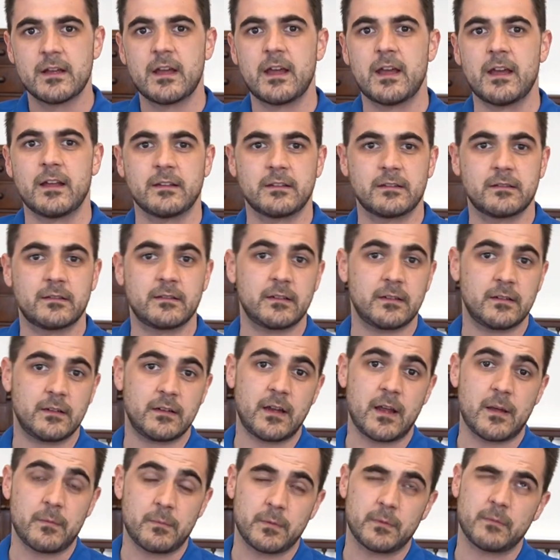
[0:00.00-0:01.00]
and
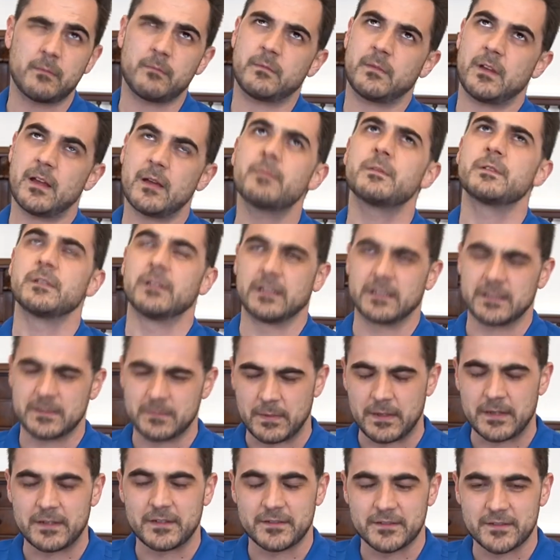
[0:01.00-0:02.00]
cap capital
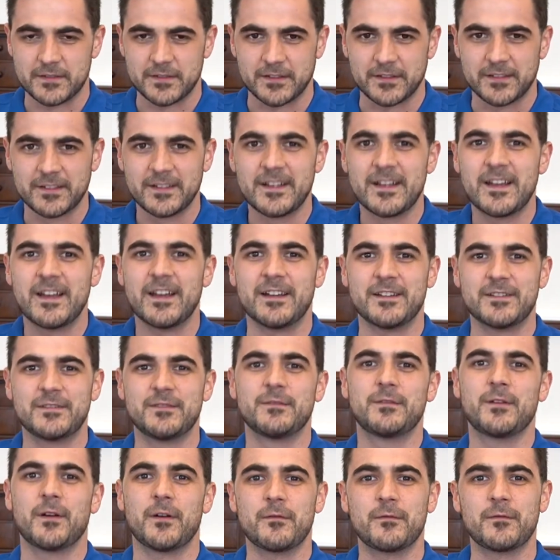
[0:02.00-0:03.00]
expenditure as
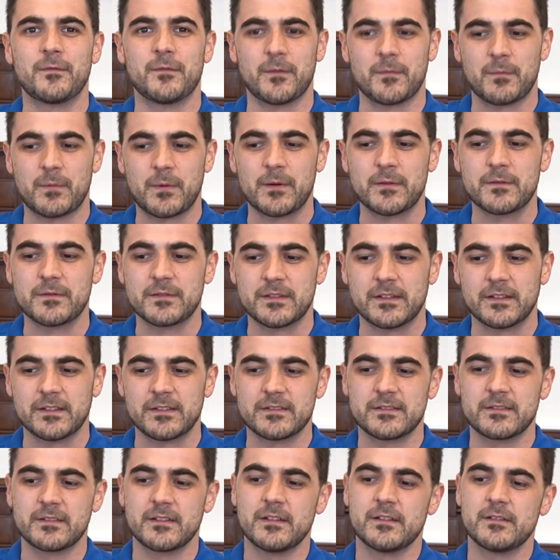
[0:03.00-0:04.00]
you go through the
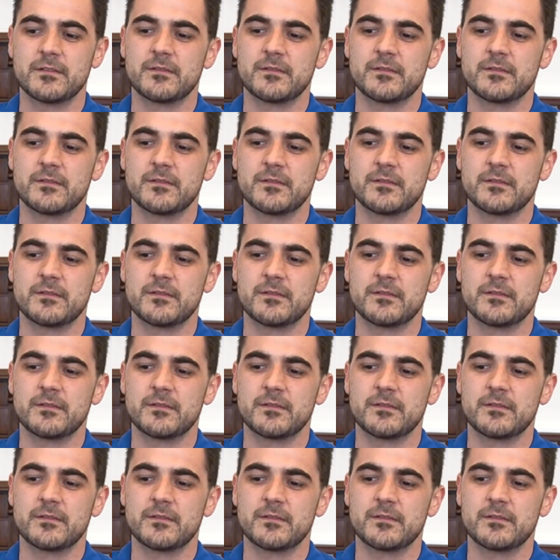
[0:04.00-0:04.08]
process.